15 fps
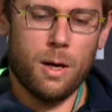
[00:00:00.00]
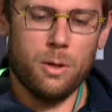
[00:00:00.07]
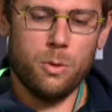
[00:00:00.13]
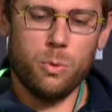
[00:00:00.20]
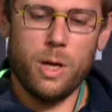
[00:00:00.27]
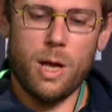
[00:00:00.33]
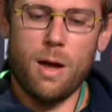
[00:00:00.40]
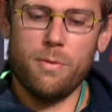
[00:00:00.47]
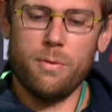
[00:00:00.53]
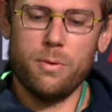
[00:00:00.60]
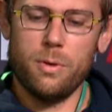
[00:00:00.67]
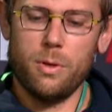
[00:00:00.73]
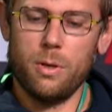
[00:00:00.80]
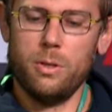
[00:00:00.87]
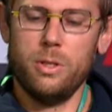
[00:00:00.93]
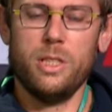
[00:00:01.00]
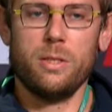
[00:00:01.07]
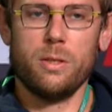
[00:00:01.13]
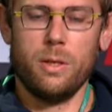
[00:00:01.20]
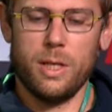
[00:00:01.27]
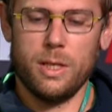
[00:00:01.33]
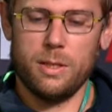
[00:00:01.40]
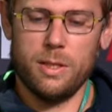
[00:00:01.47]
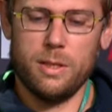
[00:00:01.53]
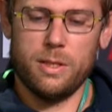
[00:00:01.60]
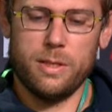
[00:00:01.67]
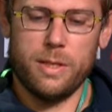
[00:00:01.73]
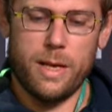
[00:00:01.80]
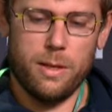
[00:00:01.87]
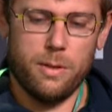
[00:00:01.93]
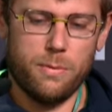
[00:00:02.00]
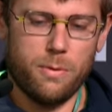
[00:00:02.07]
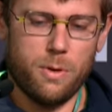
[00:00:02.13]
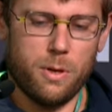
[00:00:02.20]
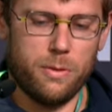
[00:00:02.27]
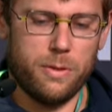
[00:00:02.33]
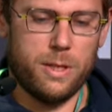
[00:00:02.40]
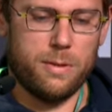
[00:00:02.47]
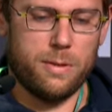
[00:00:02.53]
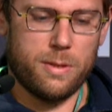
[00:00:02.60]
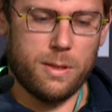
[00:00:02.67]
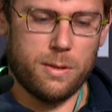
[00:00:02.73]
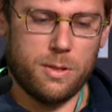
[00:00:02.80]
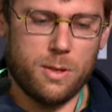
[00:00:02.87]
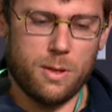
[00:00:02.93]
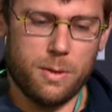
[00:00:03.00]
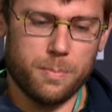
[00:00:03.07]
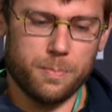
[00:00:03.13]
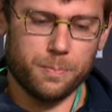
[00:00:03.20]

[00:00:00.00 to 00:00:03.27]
and we have a disconnected state for this sensor.